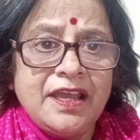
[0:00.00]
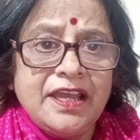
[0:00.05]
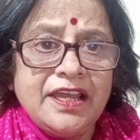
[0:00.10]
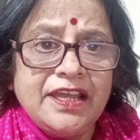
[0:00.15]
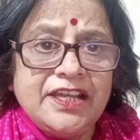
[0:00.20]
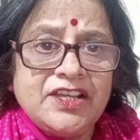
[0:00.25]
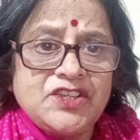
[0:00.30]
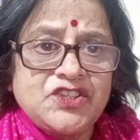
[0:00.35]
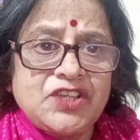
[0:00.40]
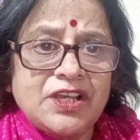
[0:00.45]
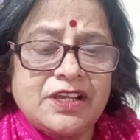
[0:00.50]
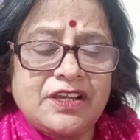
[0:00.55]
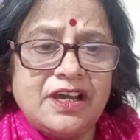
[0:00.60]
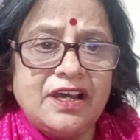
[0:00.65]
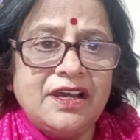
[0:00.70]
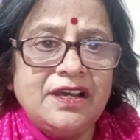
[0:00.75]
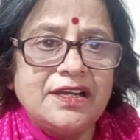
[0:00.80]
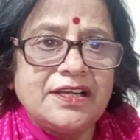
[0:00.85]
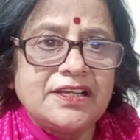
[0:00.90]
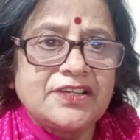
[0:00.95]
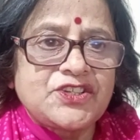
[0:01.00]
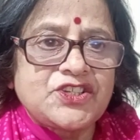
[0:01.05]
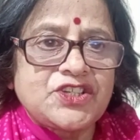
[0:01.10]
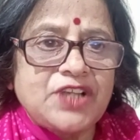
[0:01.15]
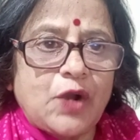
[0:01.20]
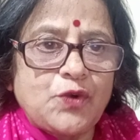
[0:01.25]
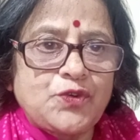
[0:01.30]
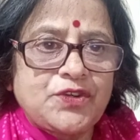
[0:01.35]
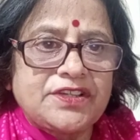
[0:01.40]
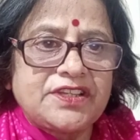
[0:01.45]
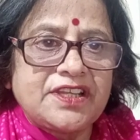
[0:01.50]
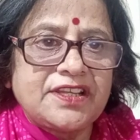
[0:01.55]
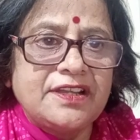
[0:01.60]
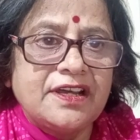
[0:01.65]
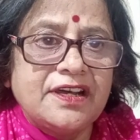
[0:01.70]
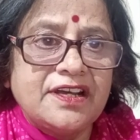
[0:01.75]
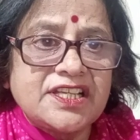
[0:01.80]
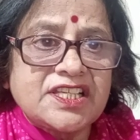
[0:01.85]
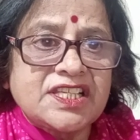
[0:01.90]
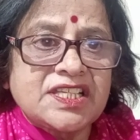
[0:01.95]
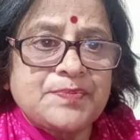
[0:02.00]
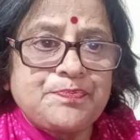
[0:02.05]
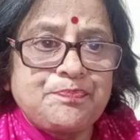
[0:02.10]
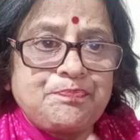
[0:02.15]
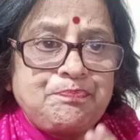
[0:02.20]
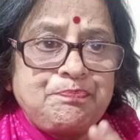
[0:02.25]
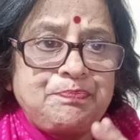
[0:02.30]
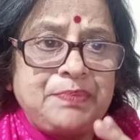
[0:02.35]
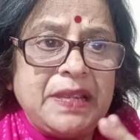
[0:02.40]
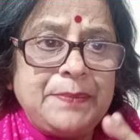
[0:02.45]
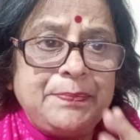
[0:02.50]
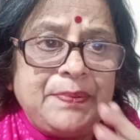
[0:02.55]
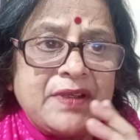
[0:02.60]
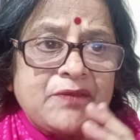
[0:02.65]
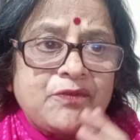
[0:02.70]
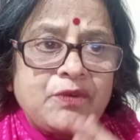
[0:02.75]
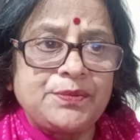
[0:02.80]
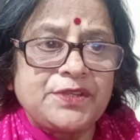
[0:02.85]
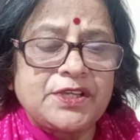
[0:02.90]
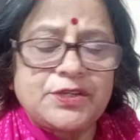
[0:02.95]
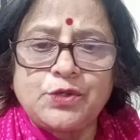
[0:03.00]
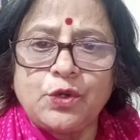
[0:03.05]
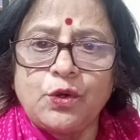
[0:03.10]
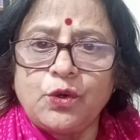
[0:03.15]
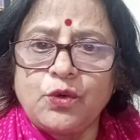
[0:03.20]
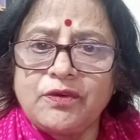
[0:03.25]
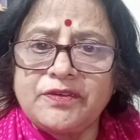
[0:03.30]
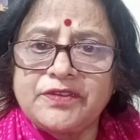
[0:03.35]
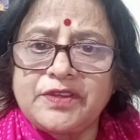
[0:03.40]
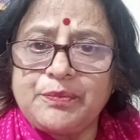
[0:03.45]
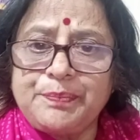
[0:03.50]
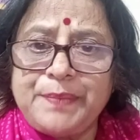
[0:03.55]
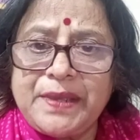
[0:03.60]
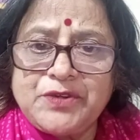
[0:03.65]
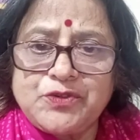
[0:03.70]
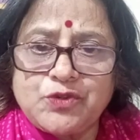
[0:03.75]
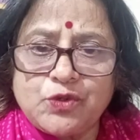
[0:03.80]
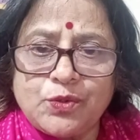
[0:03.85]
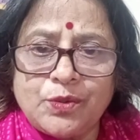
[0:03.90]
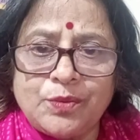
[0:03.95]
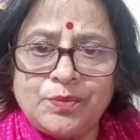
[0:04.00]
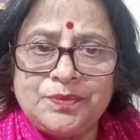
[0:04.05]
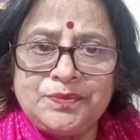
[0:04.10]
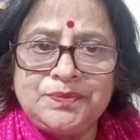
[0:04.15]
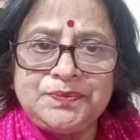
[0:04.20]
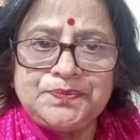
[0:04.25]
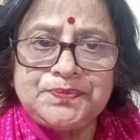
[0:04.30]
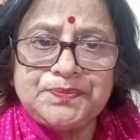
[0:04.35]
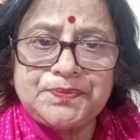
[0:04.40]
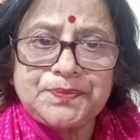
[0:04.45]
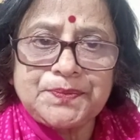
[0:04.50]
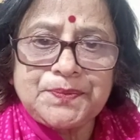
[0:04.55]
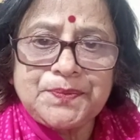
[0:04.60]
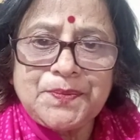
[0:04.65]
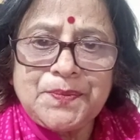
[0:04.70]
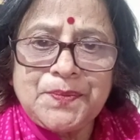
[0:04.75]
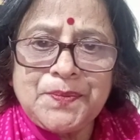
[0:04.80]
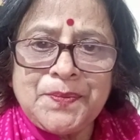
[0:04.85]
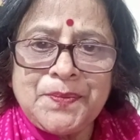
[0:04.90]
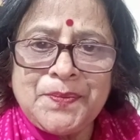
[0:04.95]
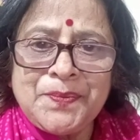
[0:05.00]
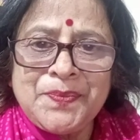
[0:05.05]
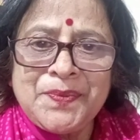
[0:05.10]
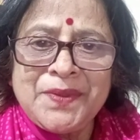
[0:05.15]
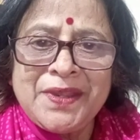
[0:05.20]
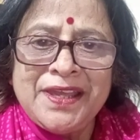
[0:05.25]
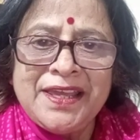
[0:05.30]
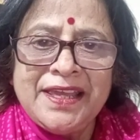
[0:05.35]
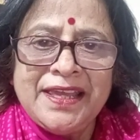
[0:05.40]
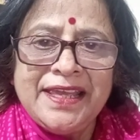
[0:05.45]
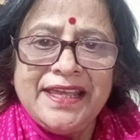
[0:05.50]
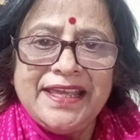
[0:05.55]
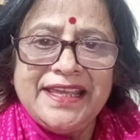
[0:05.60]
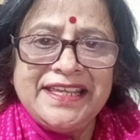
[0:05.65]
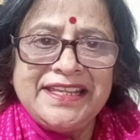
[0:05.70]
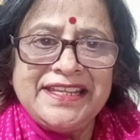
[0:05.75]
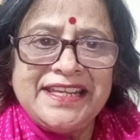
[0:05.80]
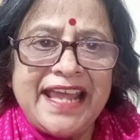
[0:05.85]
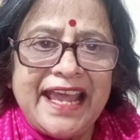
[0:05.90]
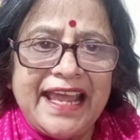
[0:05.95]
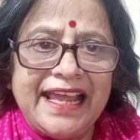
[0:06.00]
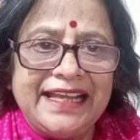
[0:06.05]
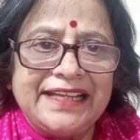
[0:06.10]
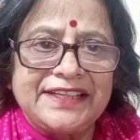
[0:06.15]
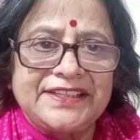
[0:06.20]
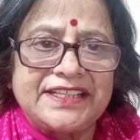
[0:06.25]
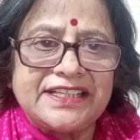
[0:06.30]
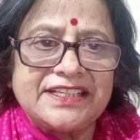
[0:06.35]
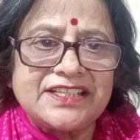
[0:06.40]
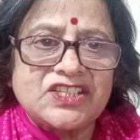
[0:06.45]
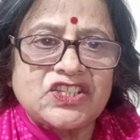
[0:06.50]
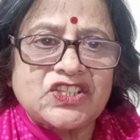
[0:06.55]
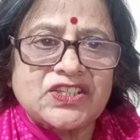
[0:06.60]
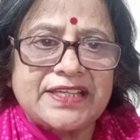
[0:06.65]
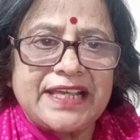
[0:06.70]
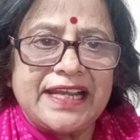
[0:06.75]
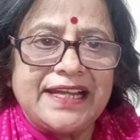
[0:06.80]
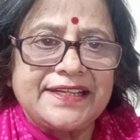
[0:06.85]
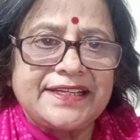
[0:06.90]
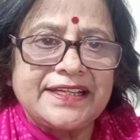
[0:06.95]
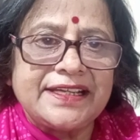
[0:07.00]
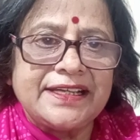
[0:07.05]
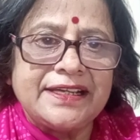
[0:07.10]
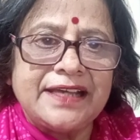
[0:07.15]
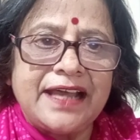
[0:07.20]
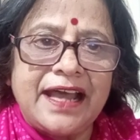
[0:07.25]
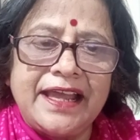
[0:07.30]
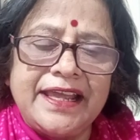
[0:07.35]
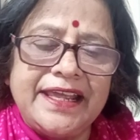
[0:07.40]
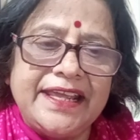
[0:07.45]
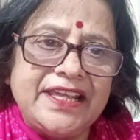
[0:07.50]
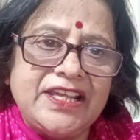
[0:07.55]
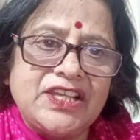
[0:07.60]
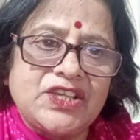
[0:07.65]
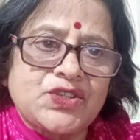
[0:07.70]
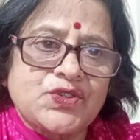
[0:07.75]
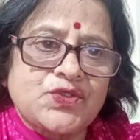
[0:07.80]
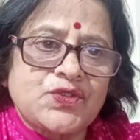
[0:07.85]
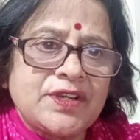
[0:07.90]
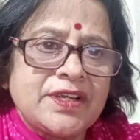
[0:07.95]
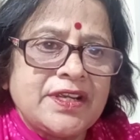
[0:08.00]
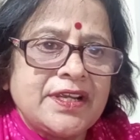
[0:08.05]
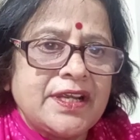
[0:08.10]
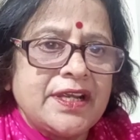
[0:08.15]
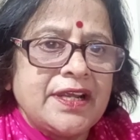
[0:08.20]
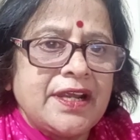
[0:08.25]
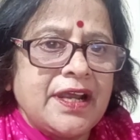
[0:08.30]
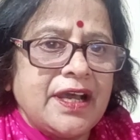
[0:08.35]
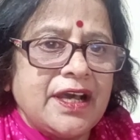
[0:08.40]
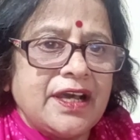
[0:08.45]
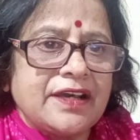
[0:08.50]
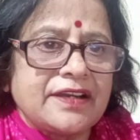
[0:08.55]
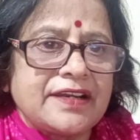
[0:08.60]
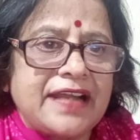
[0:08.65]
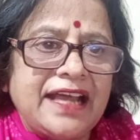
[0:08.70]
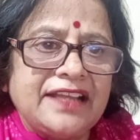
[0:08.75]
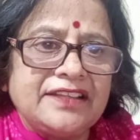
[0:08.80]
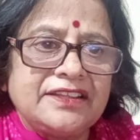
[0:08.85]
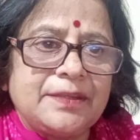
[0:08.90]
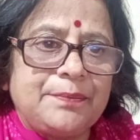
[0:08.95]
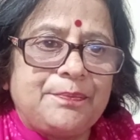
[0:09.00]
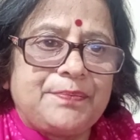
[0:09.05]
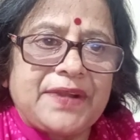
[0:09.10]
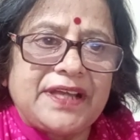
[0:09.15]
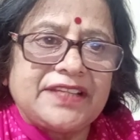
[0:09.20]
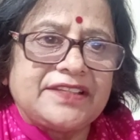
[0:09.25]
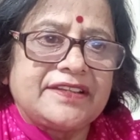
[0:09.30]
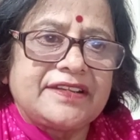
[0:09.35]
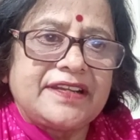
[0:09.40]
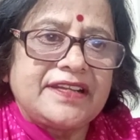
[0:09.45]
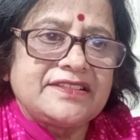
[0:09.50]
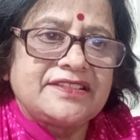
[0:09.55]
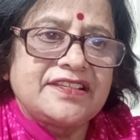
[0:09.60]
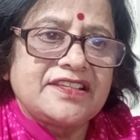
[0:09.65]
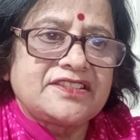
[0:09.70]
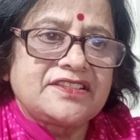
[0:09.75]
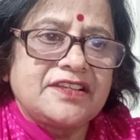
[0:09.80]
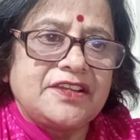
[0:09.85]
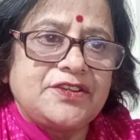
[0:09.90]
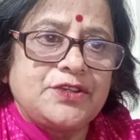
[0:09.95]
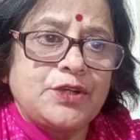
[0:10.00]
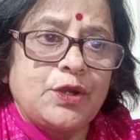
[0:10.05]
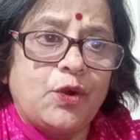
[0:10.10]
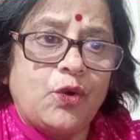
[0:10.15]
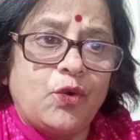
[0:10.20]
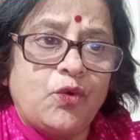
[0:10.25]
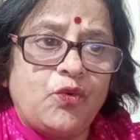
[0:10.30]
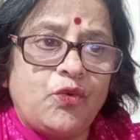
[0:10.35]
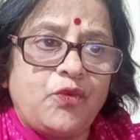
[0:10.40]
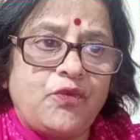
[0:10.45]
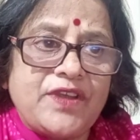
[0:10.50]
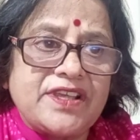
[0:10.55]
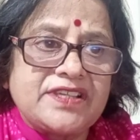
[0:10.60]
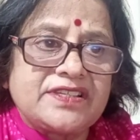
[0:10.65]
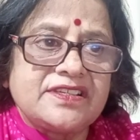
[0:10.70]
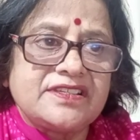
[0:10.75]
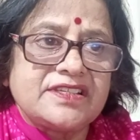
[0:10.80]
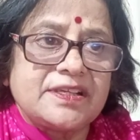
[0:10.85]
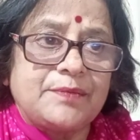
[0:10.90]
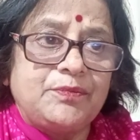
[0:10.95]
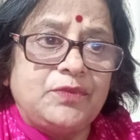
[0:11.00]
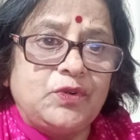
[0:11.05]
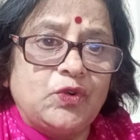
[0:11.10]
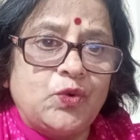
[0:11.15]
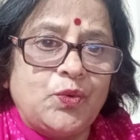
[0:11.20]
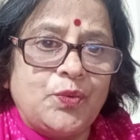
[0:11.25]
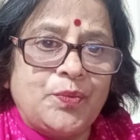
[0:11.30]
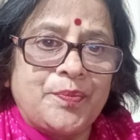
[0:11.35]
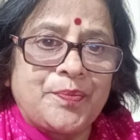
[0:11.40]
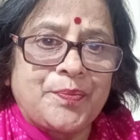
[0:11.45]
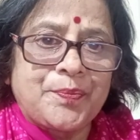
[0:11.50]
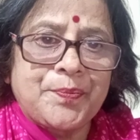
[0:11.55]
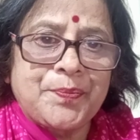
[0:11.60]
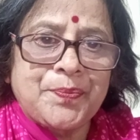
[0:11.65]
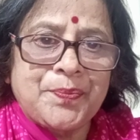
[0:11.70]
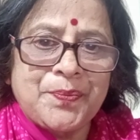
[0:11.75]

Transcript: It's a girl, shouted the nurse, peeping from the door of the bedroom. In helter-skelter haste ran the brother and sister duo, faces abloom.